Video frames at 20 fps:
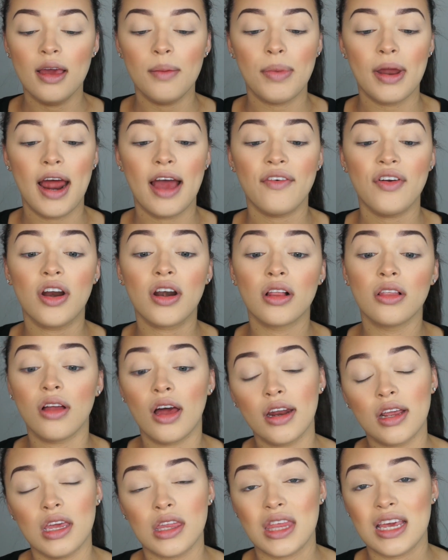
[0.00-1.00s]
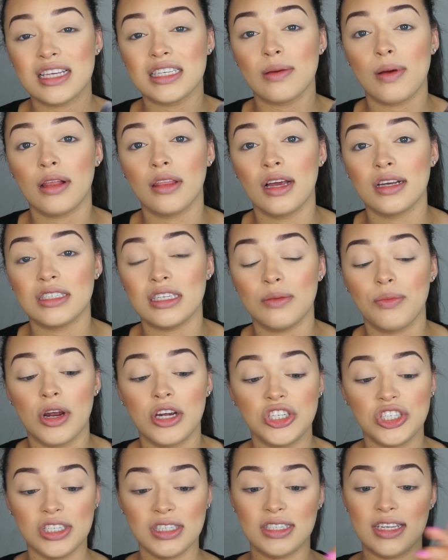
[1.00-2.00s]
But I've heard a lot of good things about Luxie
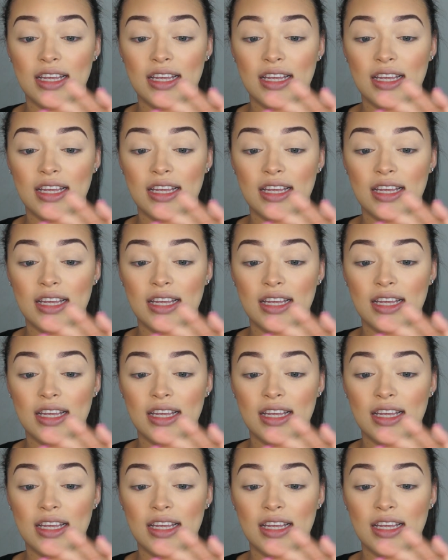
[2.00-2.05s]
brushes,